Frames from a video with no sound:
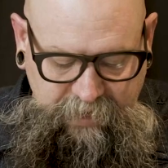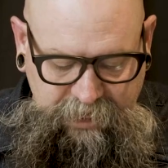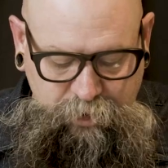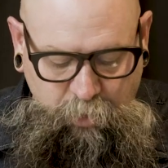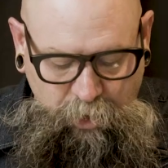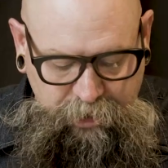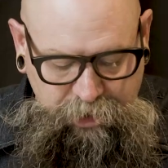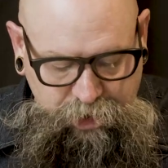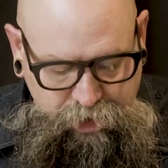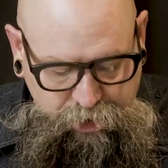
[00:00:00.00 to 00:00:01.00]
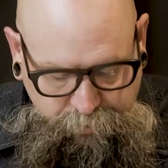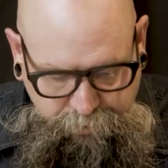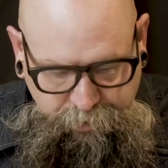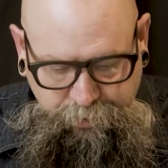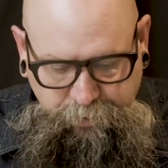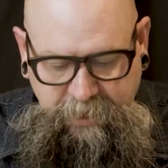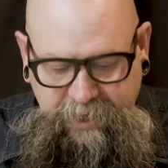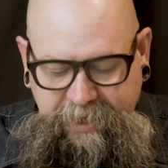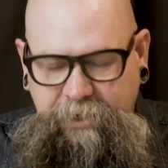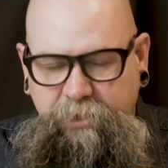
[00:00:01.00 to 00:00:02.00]
His word is true.
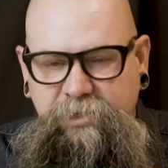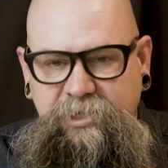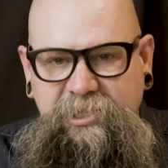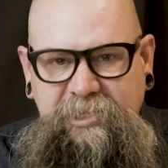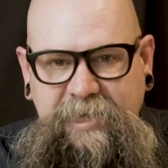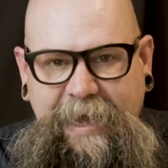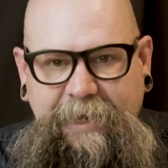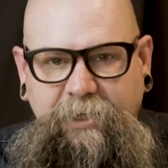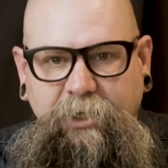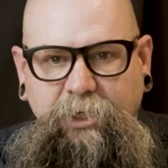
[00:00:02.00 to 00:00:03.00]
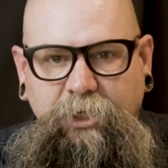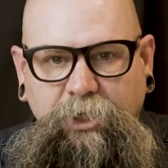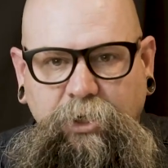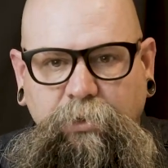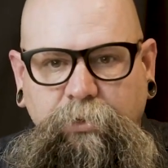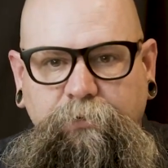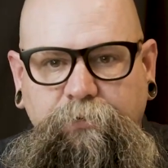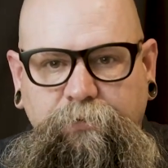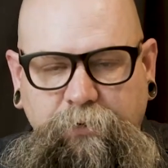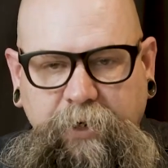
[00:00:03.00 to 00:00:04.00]
It'll set you
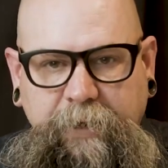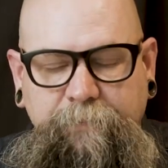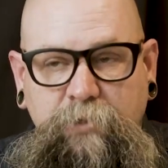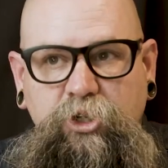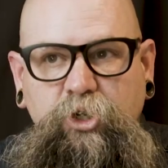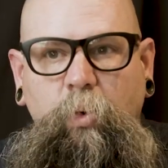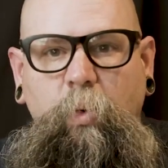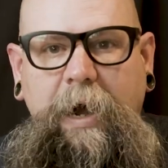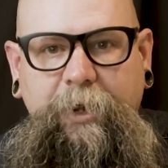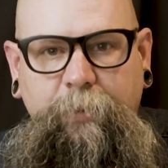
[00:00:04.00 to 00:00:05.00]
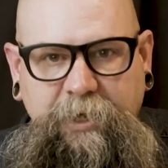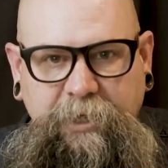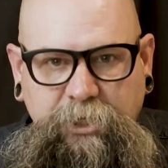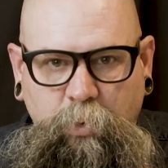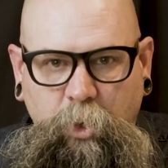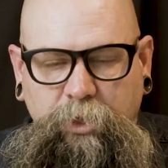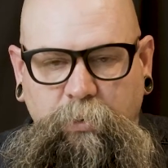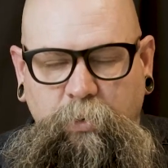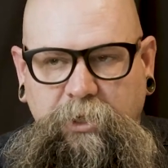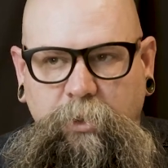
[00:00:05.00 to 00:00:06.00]
free. So why do I need to
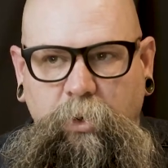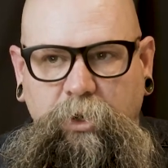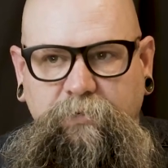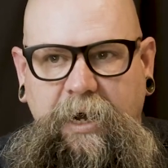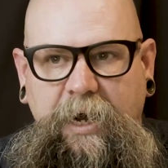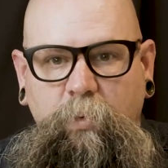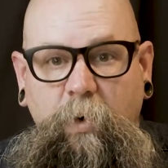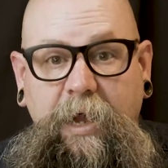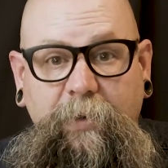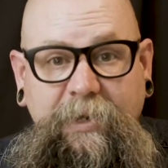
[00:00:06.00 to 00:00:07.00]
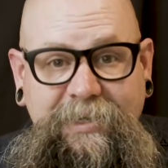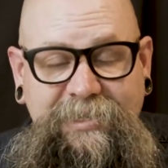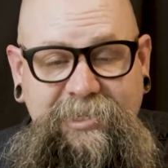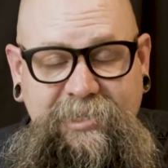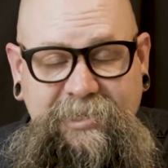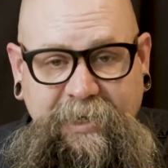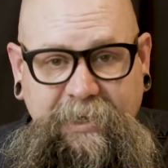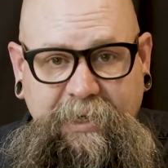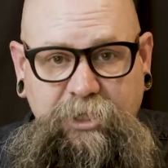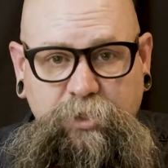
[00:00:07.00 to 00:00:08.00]
read the word of God? Why do I need to study
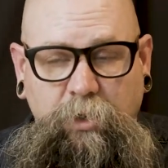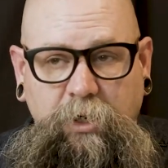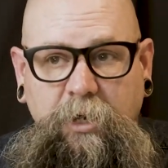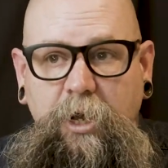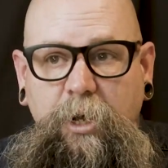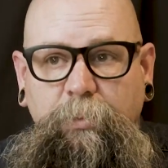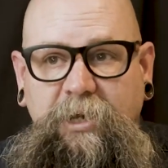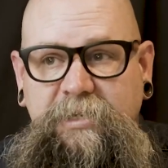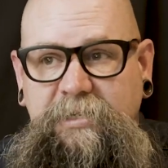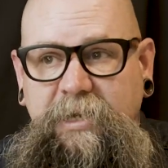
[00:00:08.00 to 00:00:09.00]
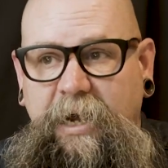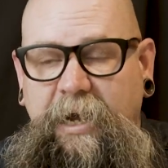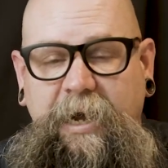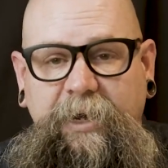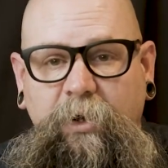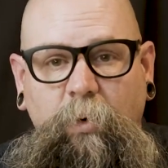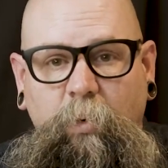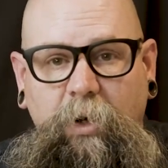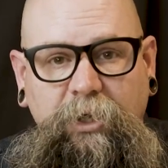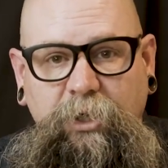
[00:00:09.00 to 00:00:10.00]
God's word? Because I don't
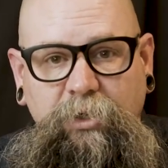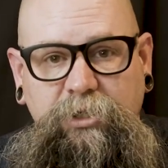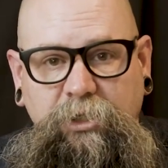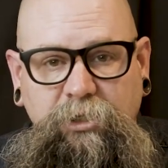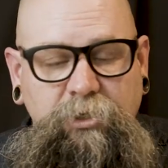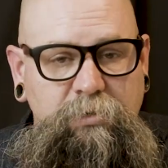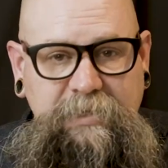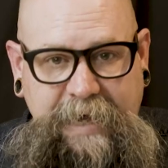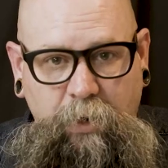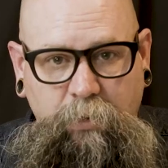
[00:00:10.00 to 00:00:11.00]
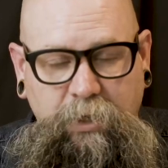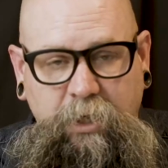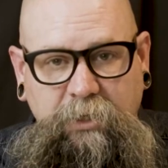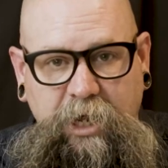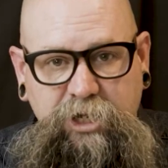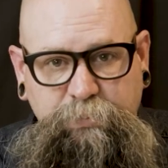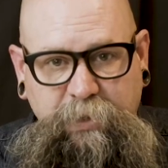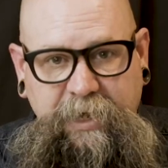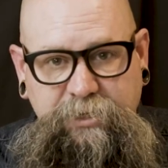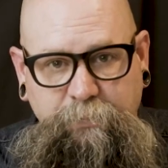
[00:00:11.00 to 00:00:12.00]
want you to lose out on God's
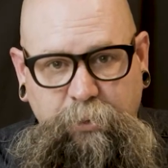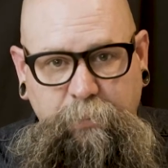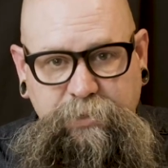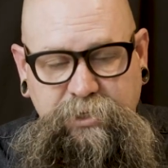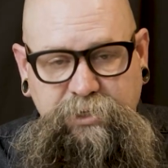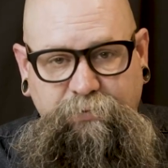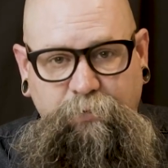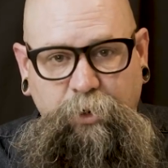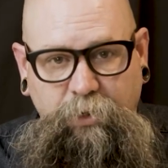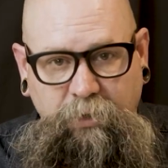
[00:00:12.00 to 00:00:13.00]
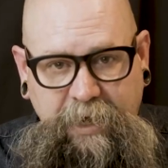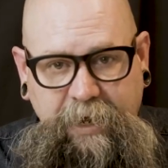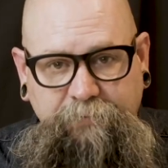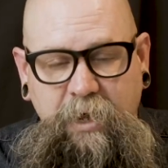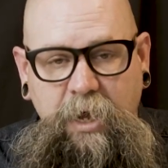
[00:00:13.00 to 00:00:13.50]
plans and purposes for your life.